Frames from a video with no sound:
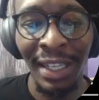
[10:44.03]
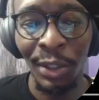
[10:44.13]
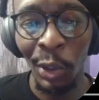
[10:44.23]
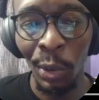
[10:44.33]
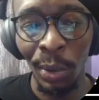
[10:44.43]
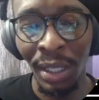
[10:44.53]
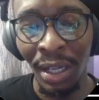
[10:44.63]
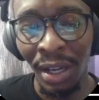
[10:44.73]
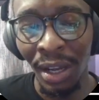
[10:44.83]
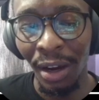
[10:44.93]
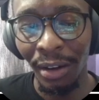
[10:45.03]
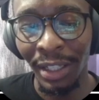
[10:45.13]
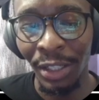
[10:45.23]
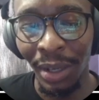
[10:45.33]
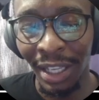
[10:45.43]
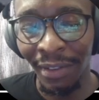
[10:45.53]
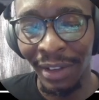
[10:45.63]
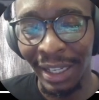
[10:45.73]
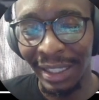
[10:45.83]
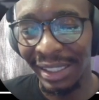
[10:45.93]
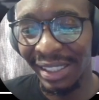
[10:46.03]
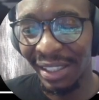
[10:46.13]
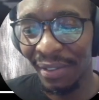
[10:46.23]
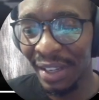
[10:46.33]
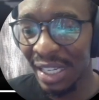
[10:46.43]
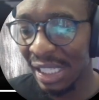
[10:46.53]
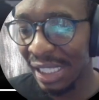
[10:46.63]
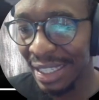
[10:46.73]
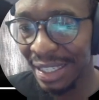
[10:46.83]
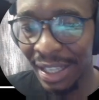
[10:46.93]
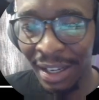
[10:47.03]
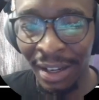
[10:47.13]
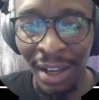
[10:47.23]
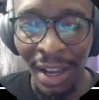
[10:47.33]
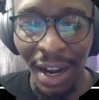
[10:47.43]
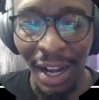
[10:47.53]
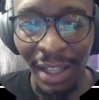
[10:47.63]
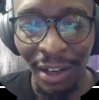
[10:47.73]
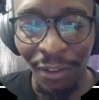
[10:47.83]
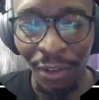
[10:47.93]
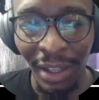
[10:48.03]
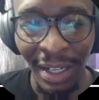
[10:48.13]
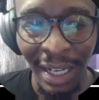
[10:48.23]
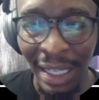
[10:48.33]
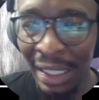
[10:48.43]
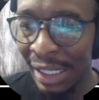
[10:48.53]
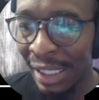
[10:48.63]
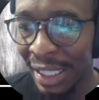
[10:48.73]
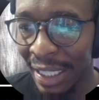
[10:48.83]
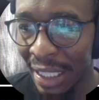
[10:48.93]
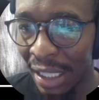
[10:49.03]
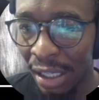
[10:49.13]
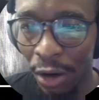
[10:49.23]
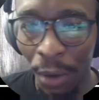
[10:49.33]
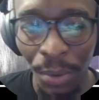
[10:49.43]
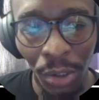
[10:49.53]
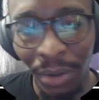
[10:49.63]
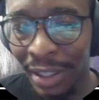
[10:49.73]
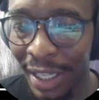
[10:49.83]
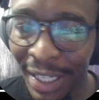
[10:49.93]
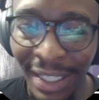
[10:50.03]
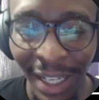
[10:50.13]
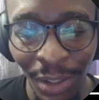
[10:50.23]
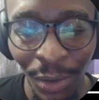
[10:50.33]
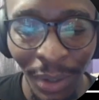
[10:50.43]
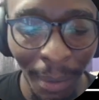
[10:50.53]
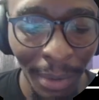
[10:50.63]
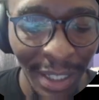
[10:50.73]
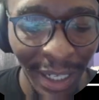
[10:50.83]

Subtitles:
is good. That's why I give it like a 7 or 6 there. And then for the realistic option, it does look a bit